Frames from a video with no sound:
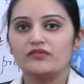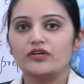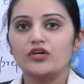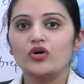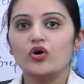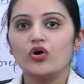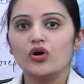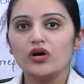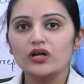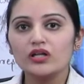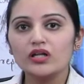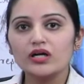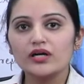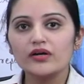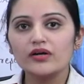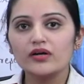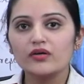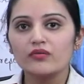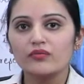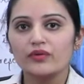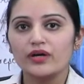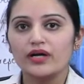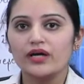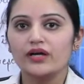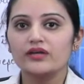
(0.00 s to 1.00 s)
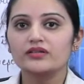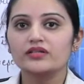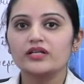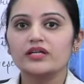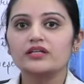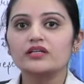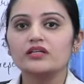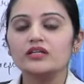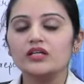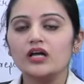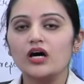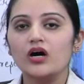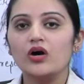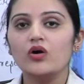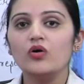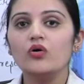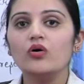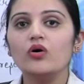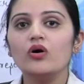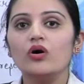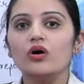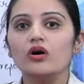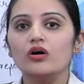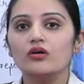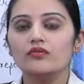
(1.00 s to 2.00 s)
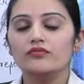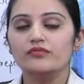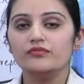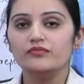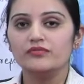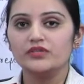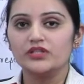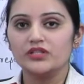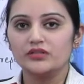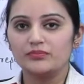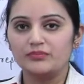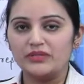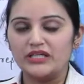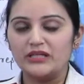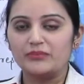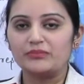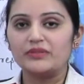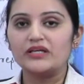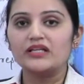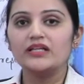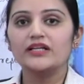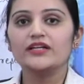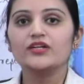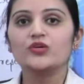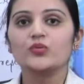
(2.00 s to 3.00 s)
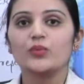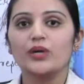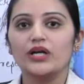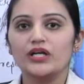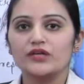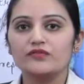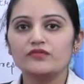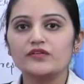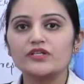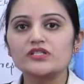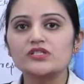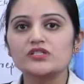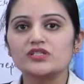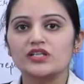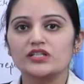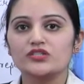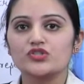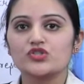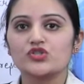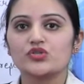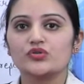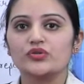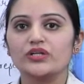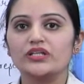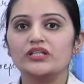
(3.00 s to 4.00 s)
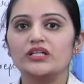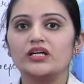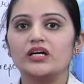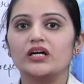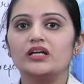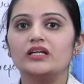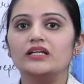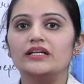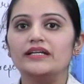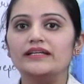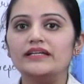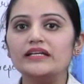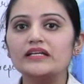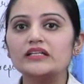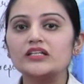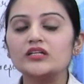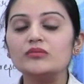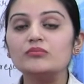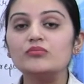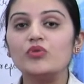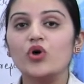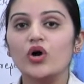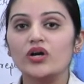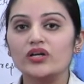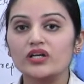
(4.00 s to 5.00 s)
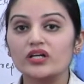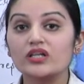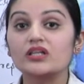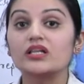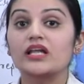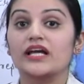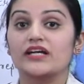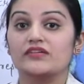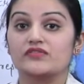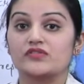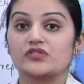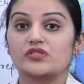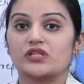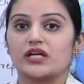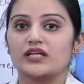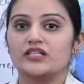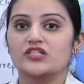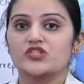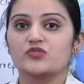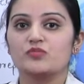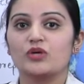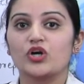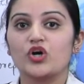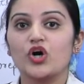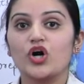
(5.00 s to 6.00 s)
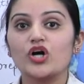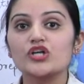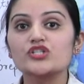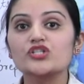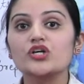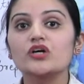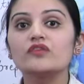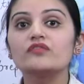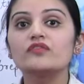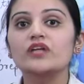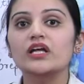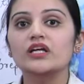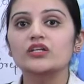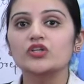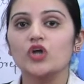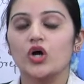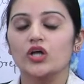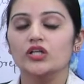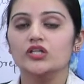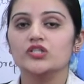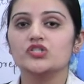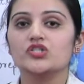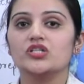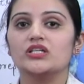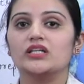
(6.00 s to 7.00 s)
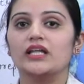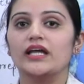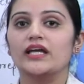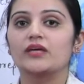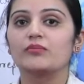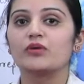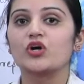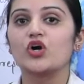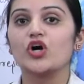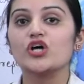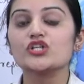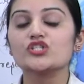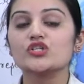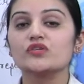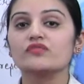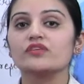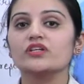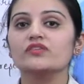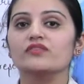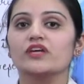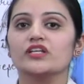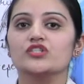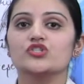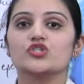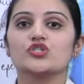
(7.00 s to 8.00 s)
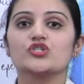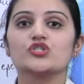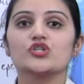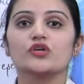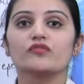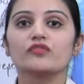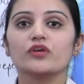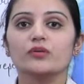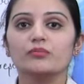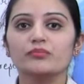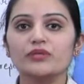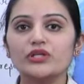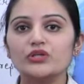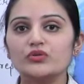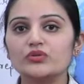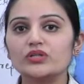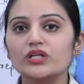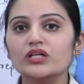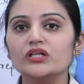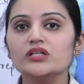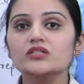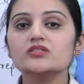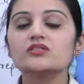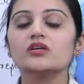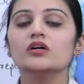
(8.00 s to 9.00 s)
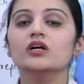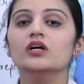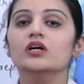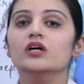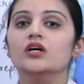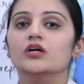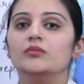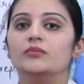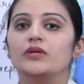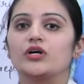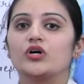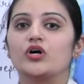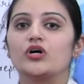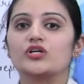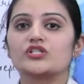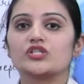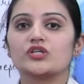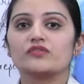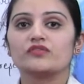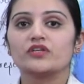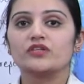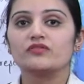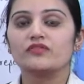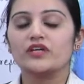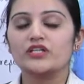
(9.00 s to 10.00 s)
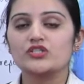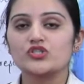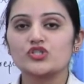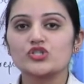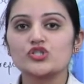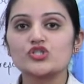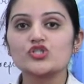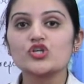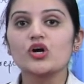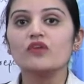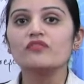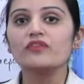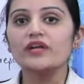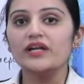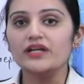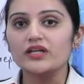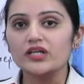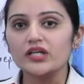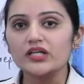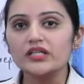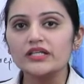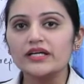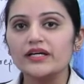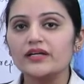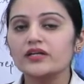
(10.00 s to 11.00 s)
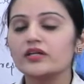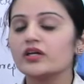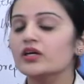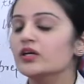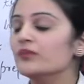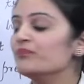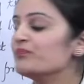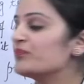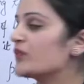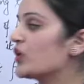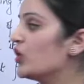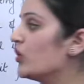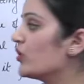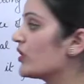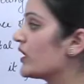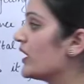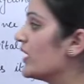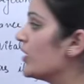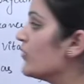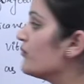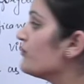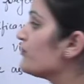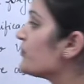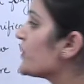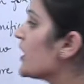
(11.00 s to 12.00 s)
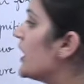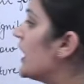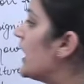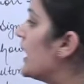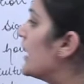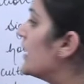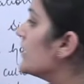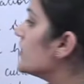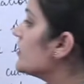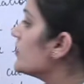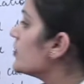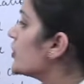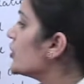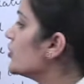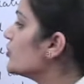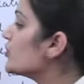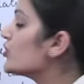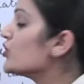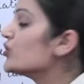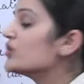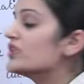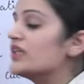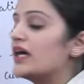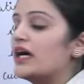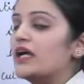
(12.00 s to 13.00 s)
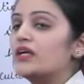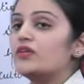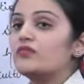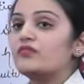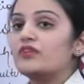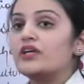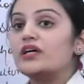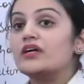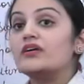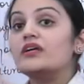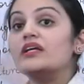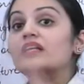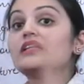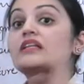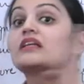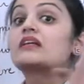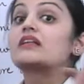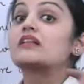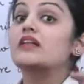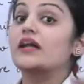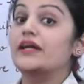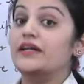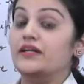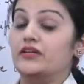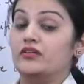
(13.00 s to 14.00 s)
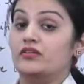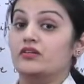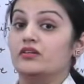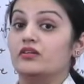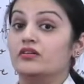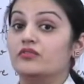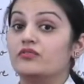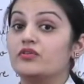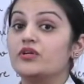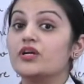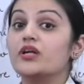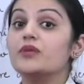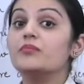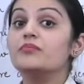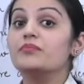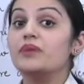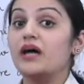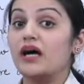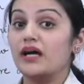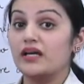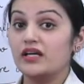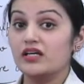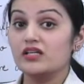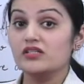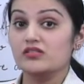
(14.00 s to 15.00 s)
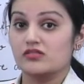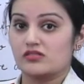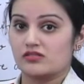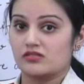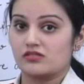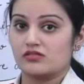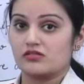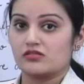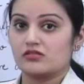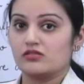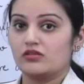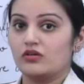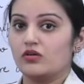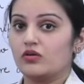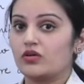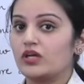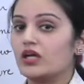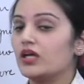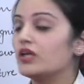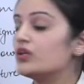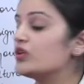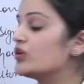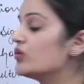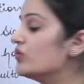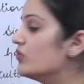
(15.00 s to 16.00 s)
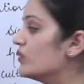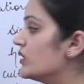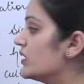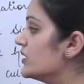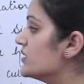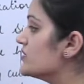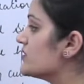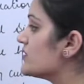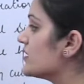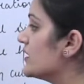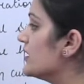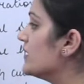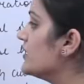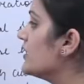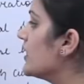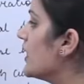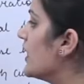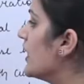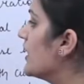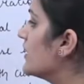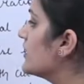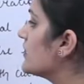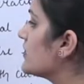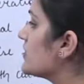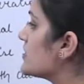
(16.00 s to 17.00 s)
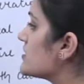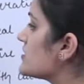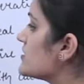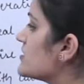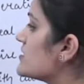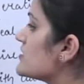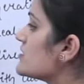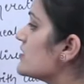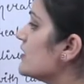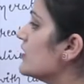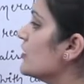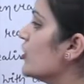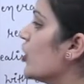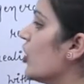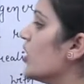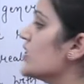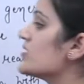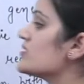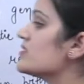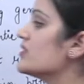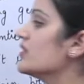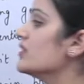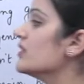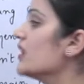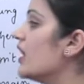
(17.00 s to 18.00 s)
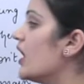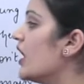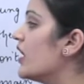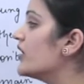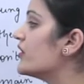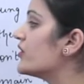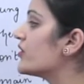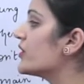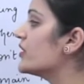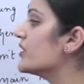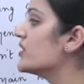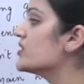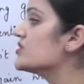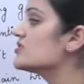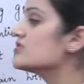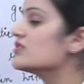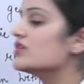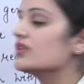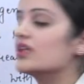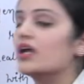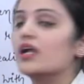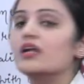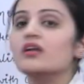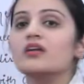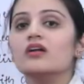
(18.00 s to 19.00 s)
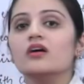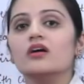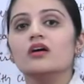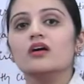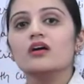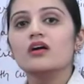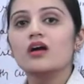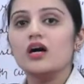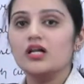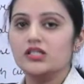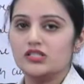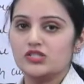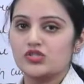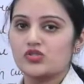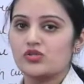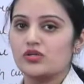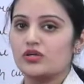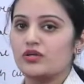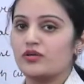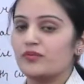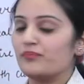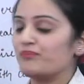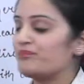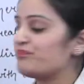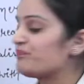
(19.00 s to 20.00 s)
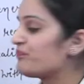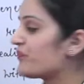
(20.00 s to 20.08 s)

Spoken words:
We all are aware that now the people in 21st century, they are leading the modern lifestyles because of technology, like because of inventions of computers, because of inventions of internet. Okay, and due to that we are inclined, we are biased, okay, towards it, and this is a loss in art, tradition and culture.